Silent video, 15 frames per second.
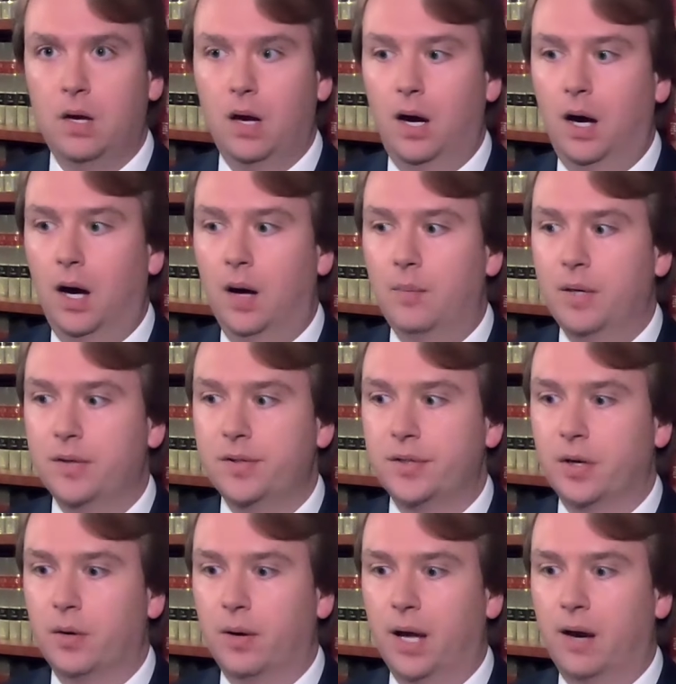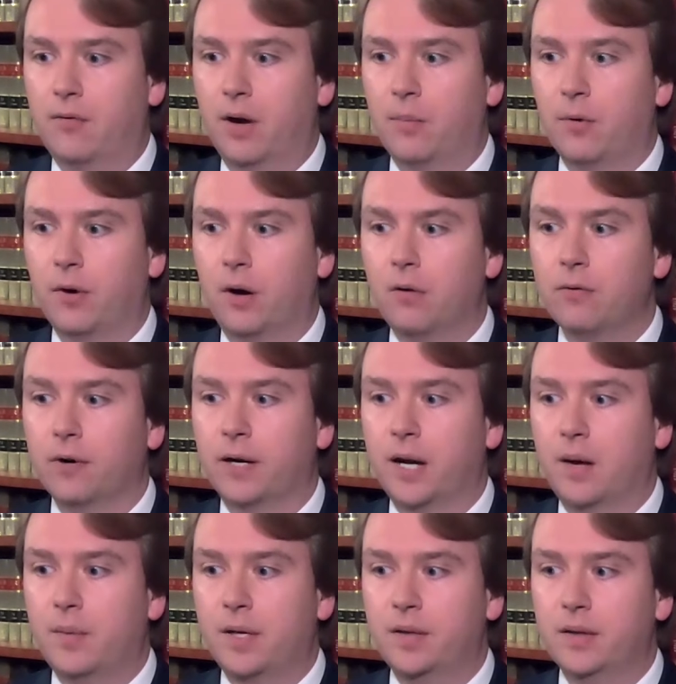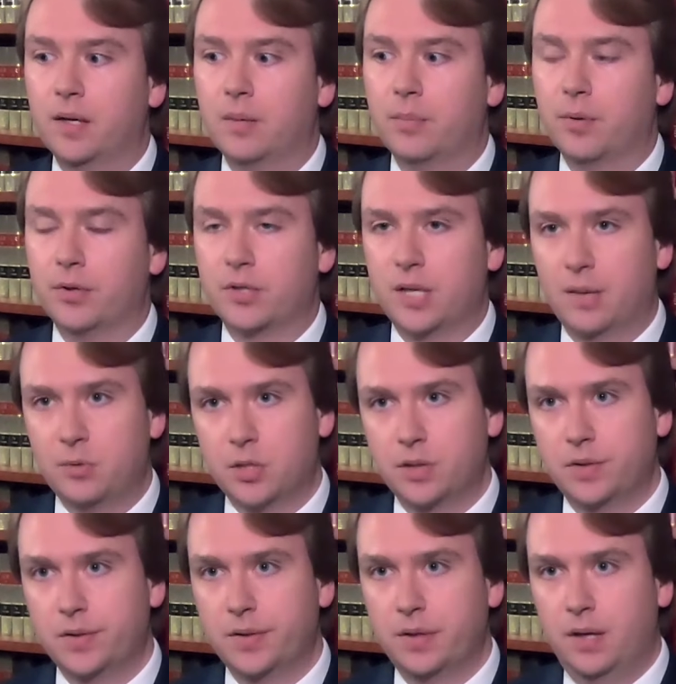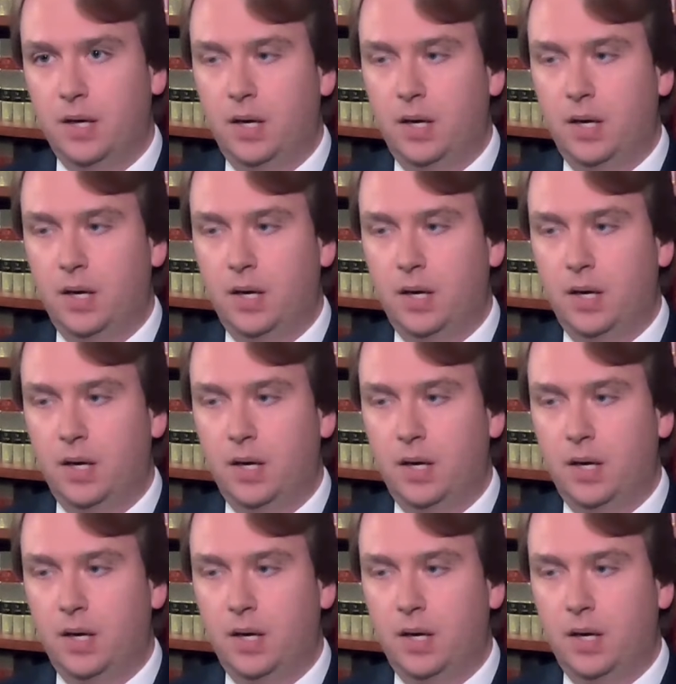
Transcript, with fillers: Um, and so, kind of um, overcoming the perceptions